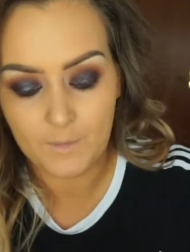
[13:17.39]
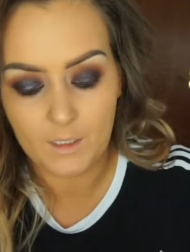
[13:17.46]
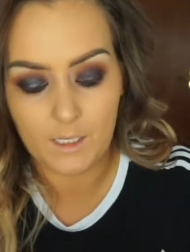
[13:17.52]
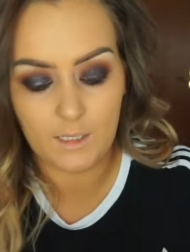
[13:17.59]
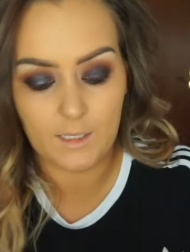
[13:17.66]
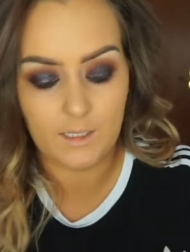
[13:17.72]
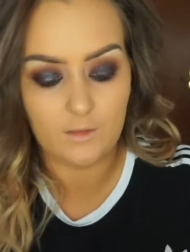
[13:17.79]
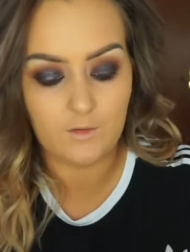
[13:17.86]
I
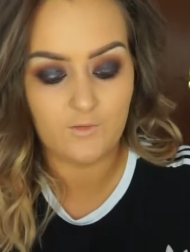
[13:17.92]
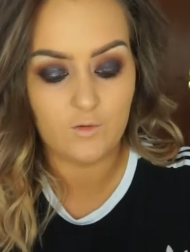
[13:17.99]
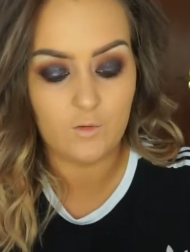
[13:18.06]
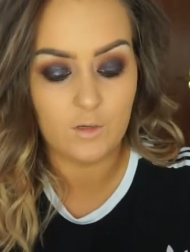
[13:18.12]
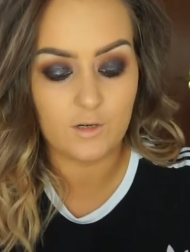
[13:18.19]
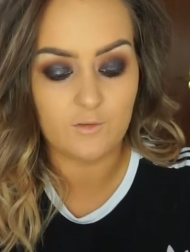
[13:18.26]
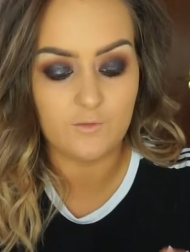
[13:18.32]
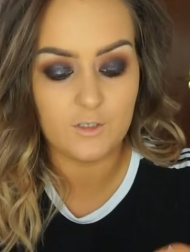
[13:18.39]
like the full
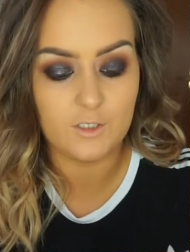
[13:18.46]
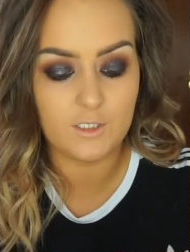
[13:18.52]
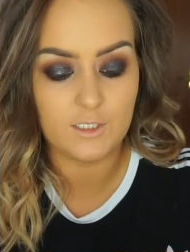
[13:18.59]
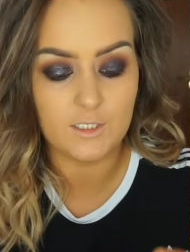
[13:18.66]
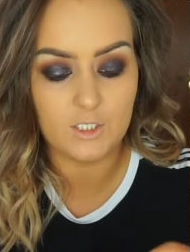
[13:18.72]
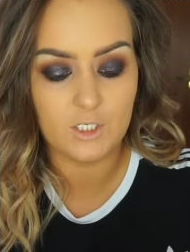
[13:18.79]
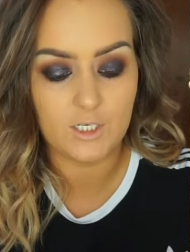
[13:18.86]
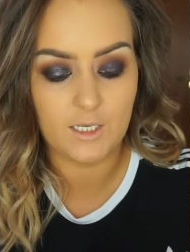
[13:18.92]

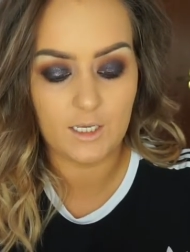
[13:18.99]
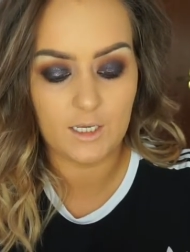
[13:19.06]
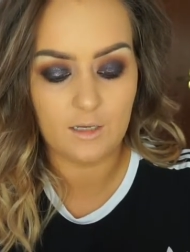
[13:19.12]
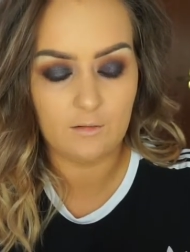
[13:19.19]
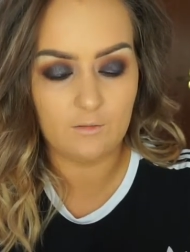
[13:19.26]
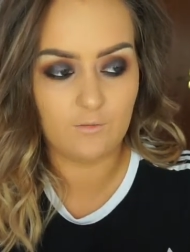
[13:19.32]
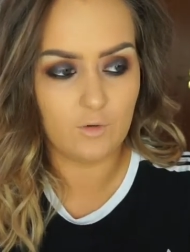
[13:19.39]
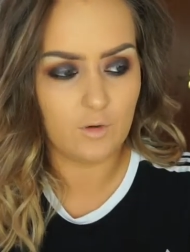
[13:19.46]
coveragedness you
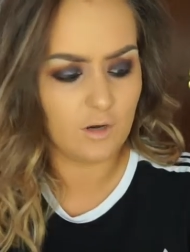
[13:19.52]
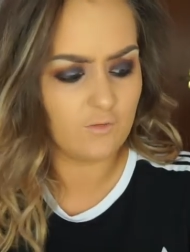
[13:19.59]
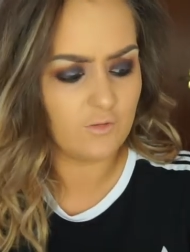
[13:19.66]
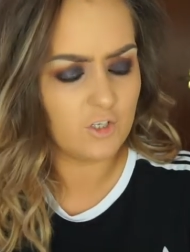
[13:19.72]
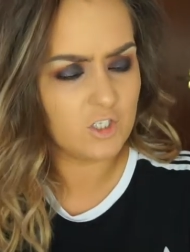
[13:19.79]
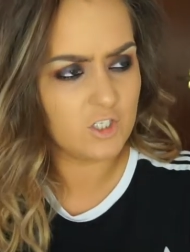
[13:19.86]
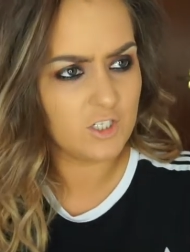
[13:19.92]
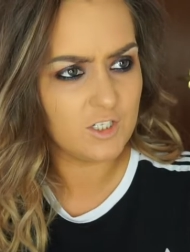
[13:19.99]
get. The
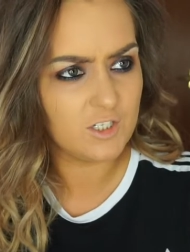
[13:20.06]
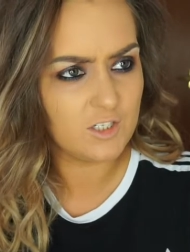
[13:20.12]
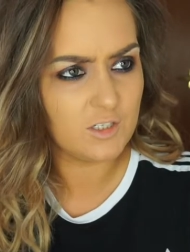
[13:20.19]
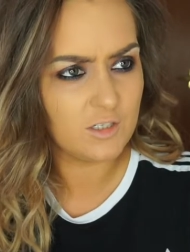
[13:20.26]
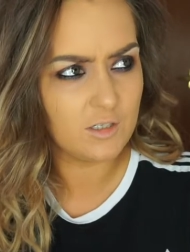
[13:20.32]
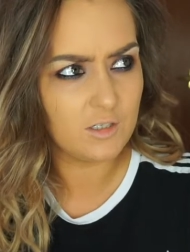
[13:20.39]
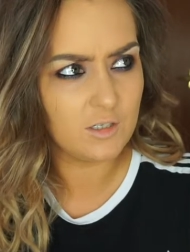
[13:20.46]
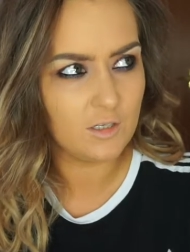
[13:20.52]

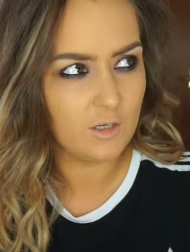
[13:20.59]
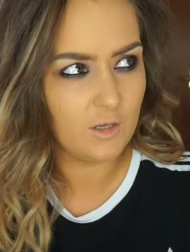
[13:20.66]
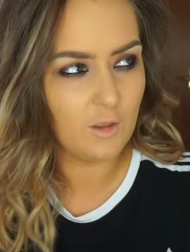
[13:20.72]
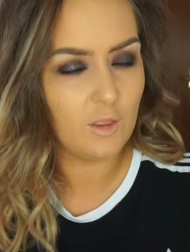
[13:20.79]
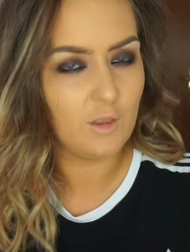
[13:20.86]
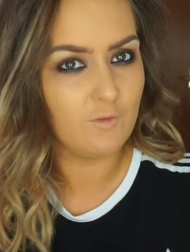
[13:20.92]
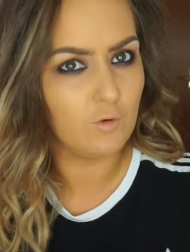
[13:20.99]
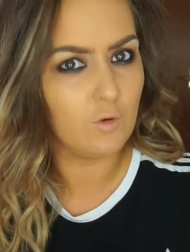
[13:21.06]

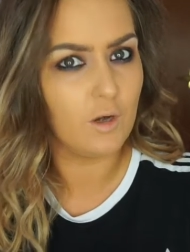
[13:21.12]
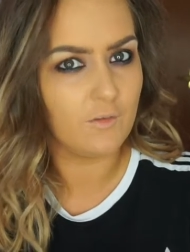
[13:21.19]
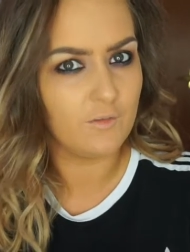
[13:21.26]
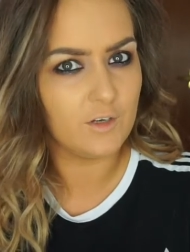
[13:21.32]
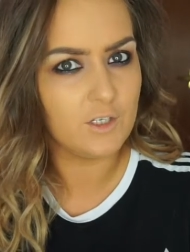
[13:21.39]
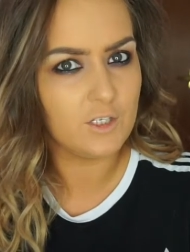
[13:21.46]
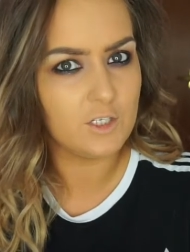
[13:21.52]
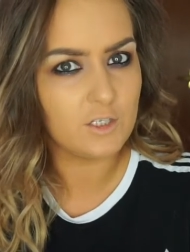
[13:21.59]
full
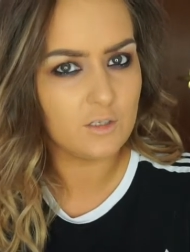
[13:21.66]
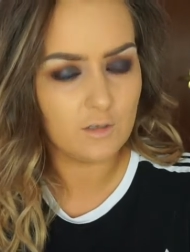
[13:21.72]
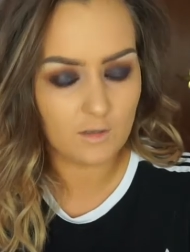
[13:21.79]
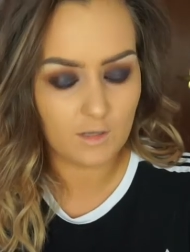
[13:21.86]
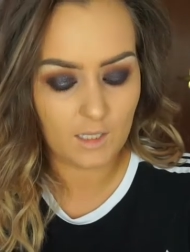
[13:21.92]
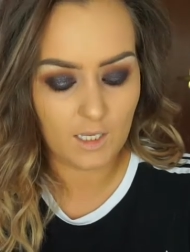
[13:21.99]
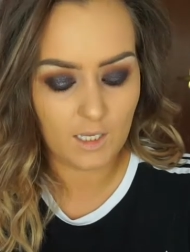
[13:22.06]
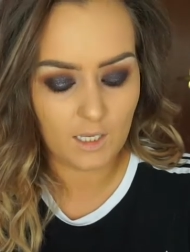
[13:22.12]
coverage
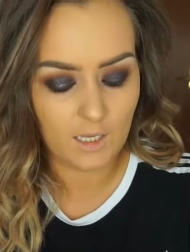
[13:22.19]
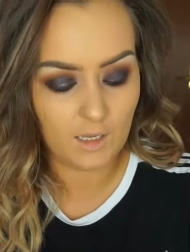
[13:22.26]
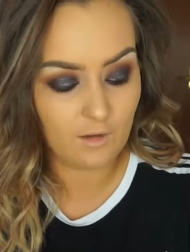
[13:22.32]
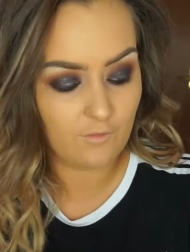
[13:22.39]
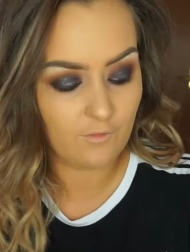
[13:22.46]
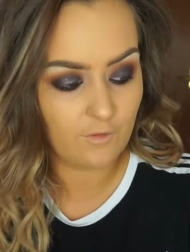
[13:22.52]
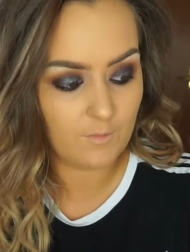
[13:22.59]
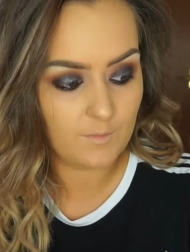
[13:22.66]
that you
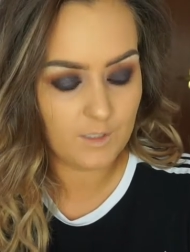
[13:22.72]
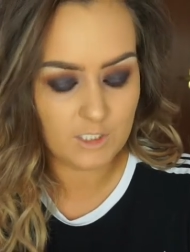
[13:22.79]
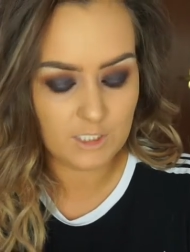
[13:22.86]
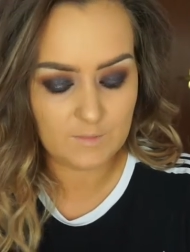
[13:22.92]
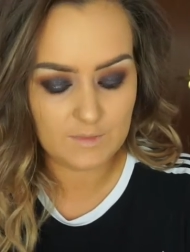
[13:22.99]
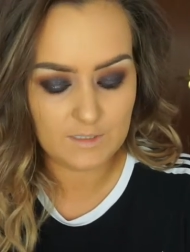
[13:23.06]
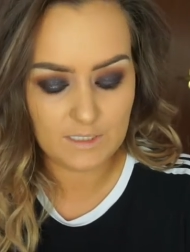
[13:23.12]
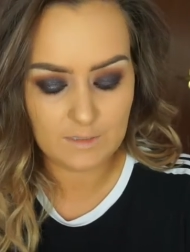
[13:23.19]
get from the
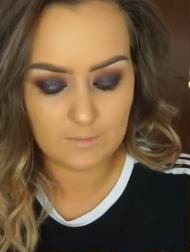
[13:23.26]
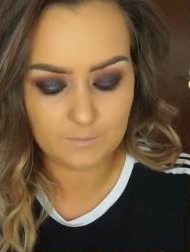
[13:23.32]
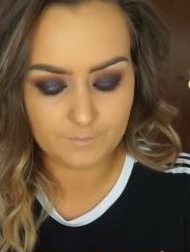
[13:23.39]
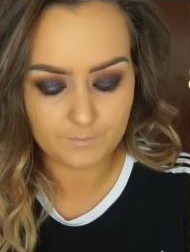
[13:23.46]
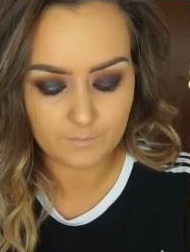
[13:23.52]
Shape Tape.